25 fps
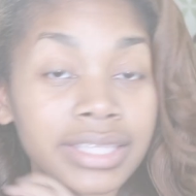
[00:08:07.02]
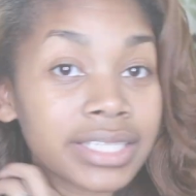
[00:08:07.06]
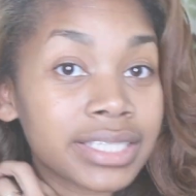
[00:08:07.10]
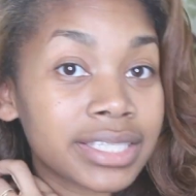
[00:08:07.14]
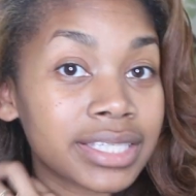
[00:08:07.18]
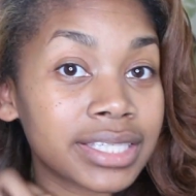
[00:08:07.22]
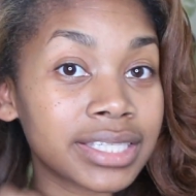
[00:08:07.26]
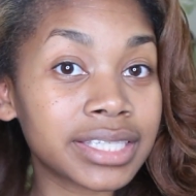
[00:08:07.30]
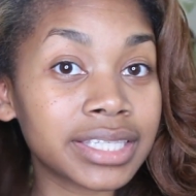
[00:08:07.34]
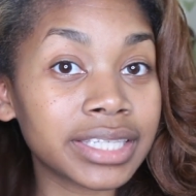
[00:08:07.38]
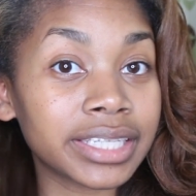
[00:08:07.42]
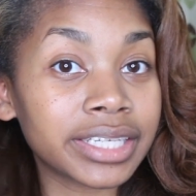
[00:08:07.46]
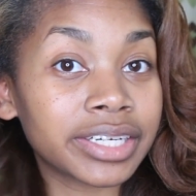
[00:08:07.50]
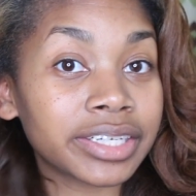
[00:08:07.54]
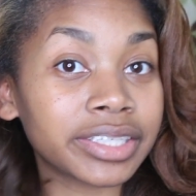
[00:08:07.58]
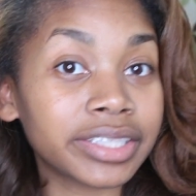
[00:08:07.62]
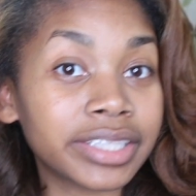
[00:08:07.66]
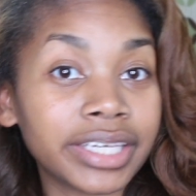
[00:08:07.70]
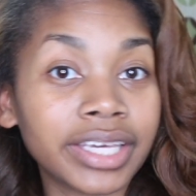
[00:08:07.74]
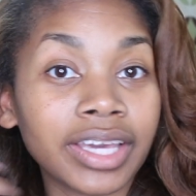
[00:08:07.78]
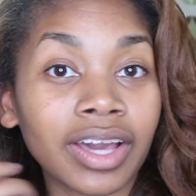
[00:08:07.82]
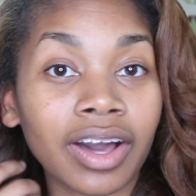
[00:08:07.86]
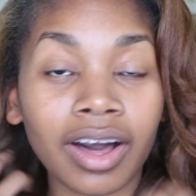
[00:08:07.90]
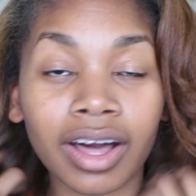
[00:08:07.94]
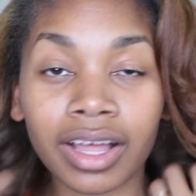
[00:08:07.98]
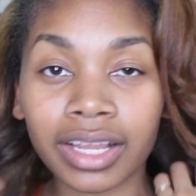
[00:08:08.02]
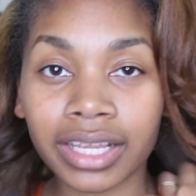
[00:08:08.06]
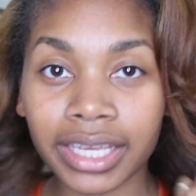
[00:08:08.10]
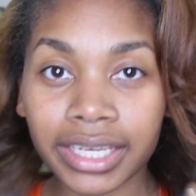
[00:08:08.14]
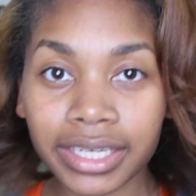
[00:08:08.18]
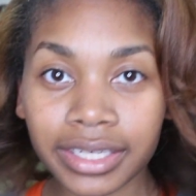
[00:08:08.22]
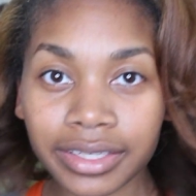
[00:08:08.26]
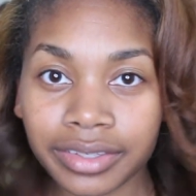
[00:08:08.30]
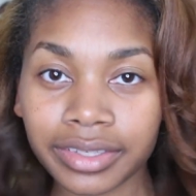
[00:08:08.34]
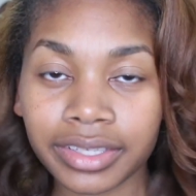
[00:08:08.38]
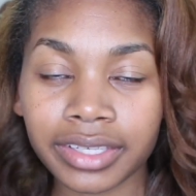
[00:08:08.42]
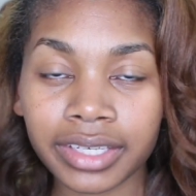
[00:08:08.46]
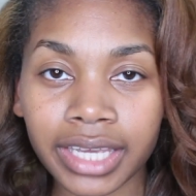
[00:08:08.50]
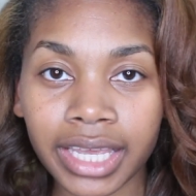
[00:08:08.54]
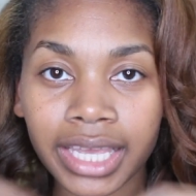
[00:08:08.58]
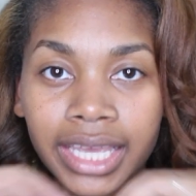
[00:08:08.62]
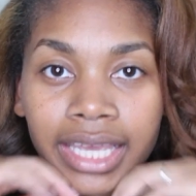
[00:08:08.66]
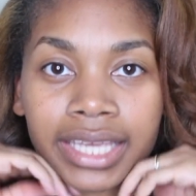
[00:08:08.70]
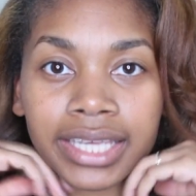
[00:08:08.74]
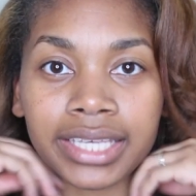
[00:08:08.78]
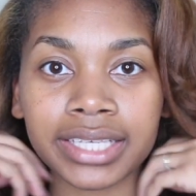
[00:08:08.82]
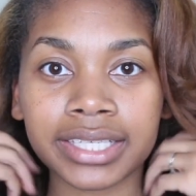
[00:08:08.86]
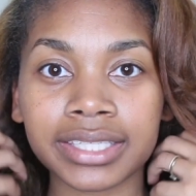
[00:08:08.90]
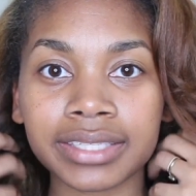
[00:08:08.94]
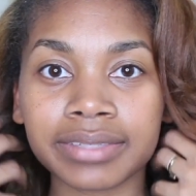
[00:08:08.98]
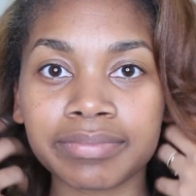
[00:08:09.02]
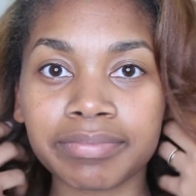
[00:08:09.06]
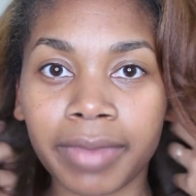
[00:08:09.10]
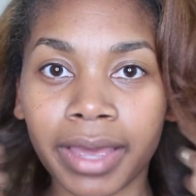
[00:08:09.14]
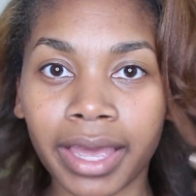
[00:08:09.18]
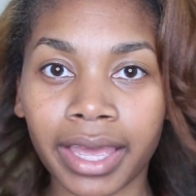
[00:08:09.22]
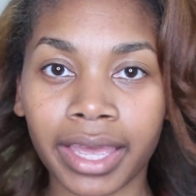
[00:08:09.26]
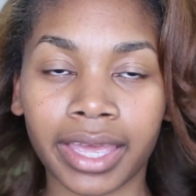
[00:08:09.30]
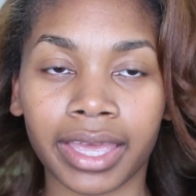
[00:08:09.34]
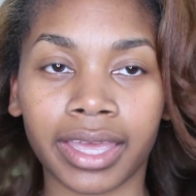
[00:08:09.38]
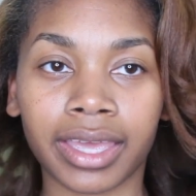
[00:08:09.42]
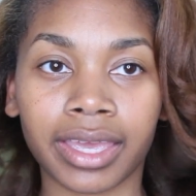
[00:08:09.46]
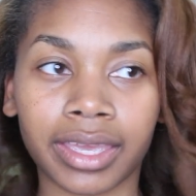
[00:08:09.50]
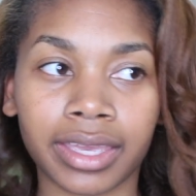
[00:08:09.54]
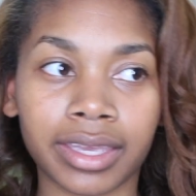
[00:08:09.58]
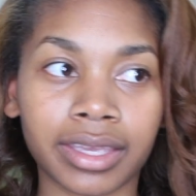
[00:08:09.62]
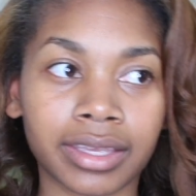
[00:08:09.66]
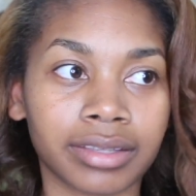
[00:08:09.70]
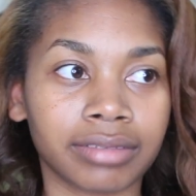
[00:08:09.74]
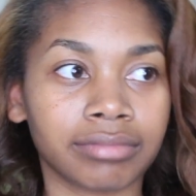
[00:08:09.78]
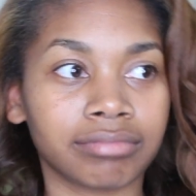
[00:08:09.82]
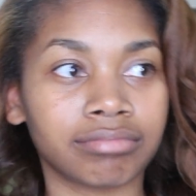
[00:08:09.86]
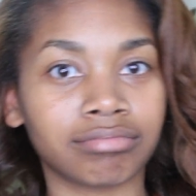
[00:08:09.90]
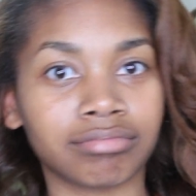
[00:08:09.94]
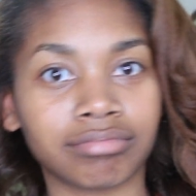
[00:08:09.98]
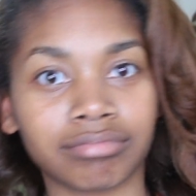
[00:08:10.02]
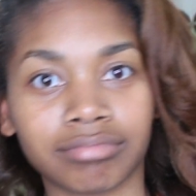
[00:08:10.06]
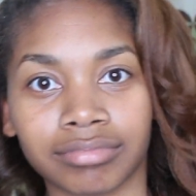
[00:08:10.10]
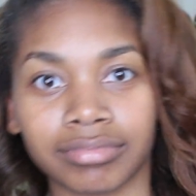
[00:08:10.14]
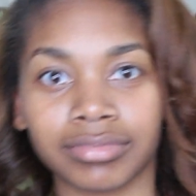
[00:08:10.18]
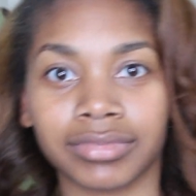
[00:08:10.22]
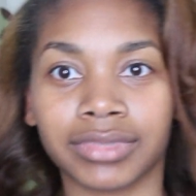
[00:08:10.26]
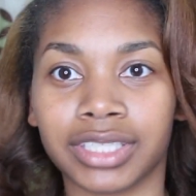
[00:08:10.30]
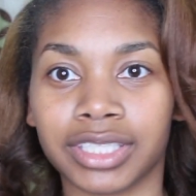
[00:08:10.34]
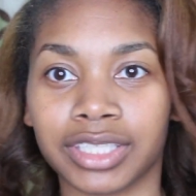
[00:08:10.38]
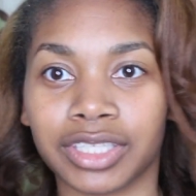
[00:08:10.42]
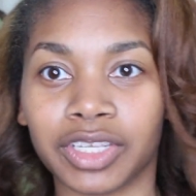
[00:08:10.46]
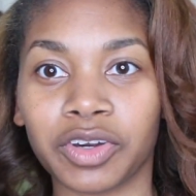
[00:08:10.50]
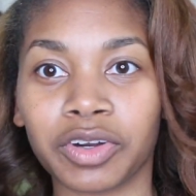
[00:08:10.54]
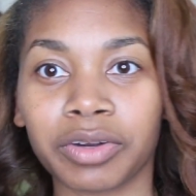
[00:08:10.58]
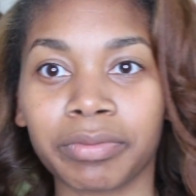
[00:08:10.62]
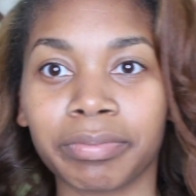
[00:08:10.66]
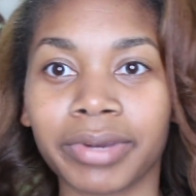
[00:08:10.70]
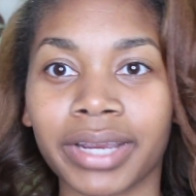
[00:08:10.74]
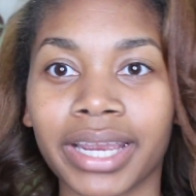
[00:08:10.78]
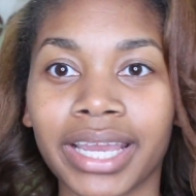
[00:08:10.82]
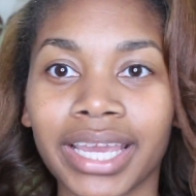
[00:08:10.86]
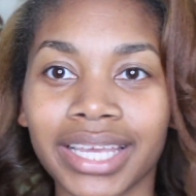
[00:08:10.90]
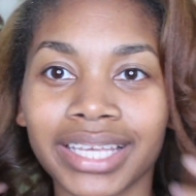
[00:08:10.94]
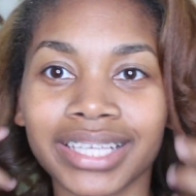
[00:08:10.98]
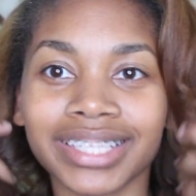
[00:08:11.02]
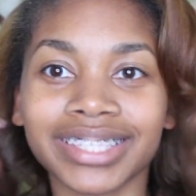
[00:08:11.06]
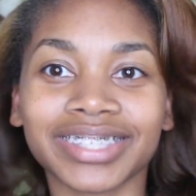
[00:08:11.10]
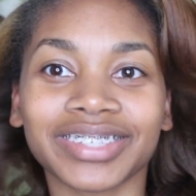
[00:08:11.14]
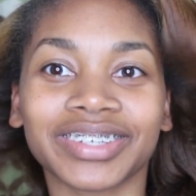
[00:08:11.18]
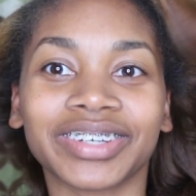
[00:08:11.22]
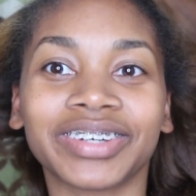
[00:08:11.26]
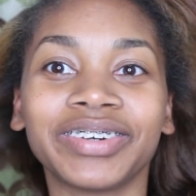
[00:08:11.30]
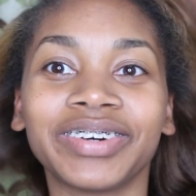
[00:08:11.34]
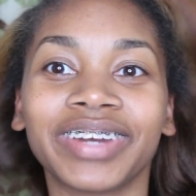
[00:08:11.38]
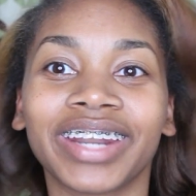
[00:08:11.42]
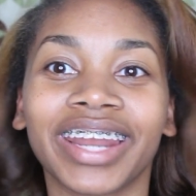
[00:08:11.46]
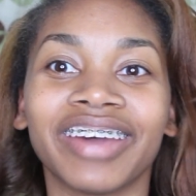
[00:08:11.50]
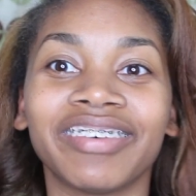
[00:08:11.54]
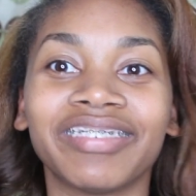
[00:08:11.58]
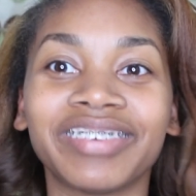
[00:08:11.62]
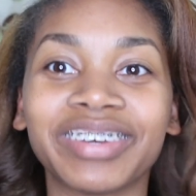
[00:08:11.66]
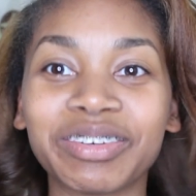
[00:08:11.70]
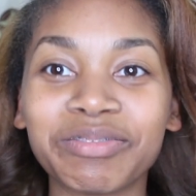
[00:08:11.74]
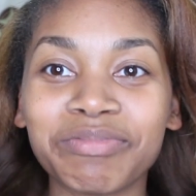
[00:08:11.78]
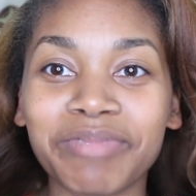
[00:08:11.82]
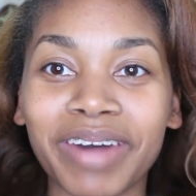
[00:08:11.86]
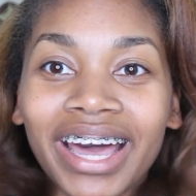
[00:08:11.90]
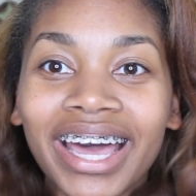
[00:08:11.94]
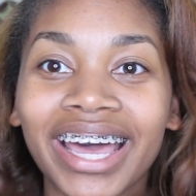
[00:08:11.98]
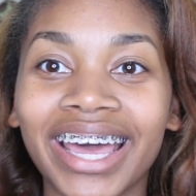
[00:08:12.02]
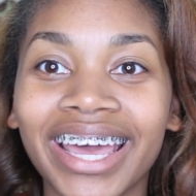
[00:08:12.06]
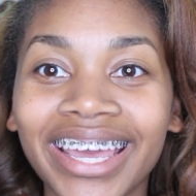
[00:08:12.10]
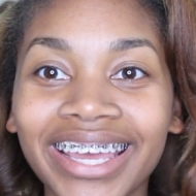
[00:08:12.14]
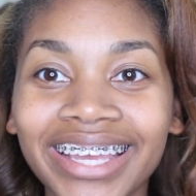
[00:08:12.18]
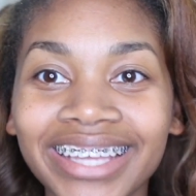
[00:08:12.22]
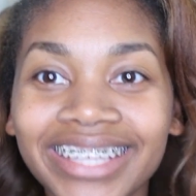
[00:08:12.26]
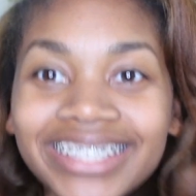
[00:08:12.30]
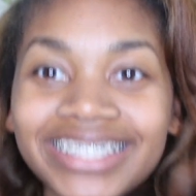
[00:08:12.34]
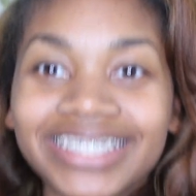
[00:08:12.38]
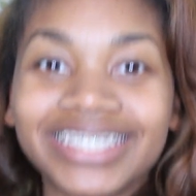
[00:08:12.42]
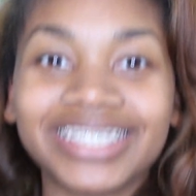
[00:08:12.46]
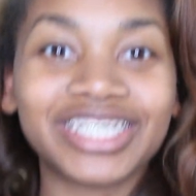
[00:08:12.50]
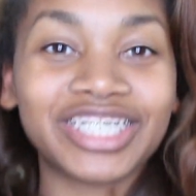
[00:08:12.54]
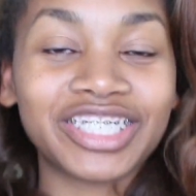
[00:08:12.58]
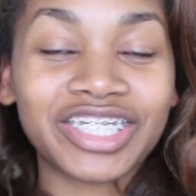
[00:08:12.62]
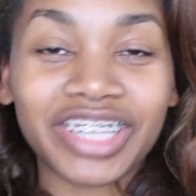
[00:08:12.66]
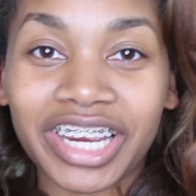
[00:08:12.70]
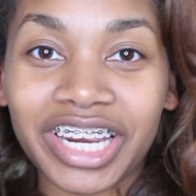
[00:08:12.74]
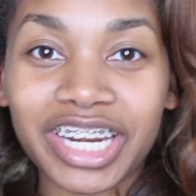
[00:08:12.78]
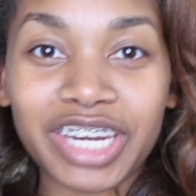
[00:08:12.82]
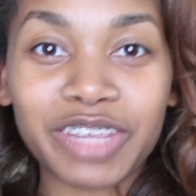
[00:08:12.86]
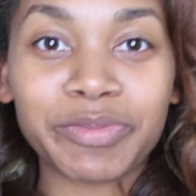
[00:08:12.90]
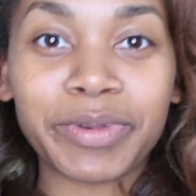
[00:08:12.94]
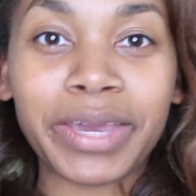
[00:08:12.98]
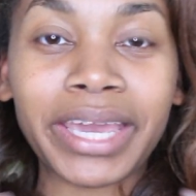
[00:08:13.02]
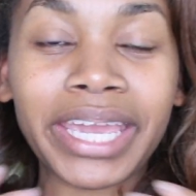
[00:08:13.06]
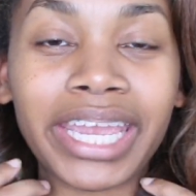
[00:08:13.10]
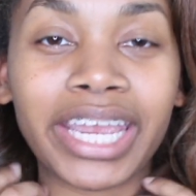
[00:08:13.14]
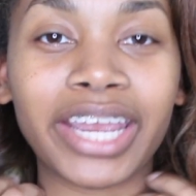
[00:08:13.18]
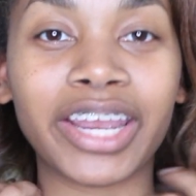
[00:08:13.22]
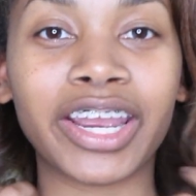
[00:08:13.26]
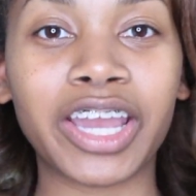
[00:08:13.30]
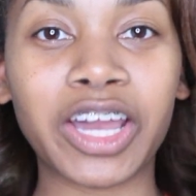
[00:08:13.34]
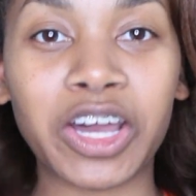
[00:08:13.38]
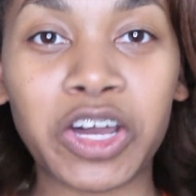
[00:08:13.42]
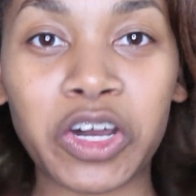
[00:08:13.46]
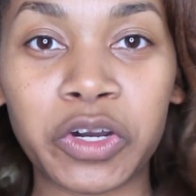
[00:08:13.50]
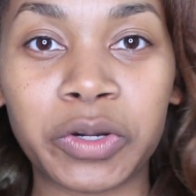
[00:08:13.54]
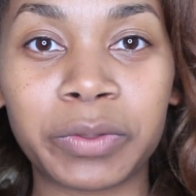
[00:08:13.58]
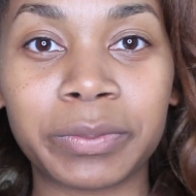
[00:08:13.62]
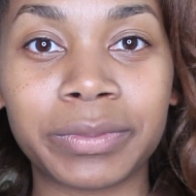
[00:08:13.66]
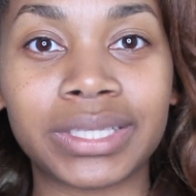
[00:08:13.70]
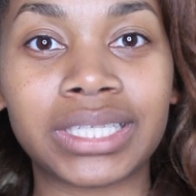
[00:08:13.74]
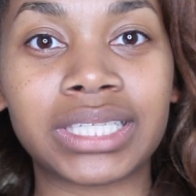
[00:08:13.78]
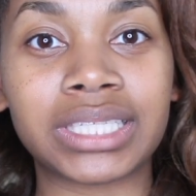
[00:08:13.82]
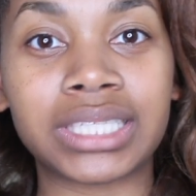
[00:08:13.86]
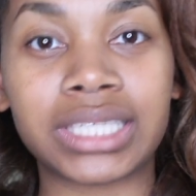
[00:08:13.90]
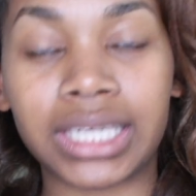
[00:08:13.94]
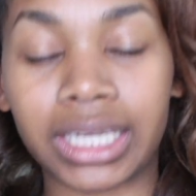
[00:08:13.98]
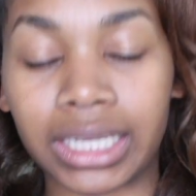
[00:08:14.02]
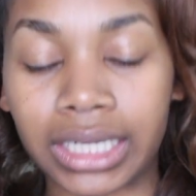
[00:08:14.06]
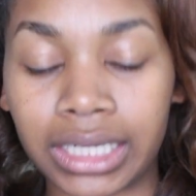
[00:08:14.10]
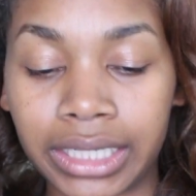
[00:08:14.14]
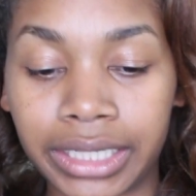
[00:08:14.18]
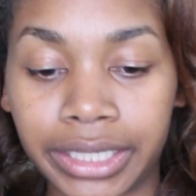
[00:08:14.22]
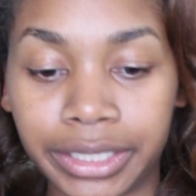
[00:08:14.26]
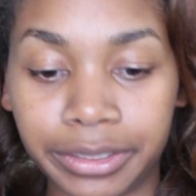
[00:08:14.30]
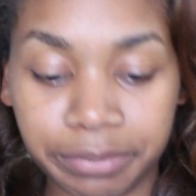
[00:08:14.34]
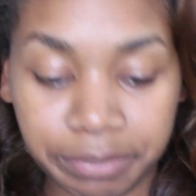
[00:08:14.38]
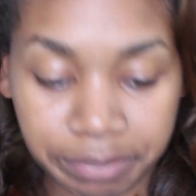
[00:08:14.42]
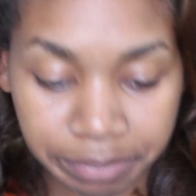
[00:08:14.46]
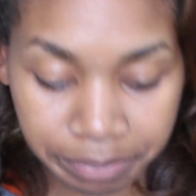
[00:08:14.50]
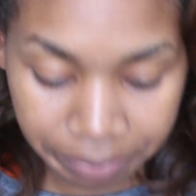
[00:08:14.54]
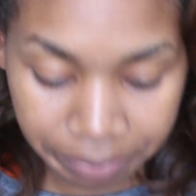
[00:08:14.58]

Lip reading: this is literally all I do, you guys. My silk press or whatever, my straightening my hair at home is done.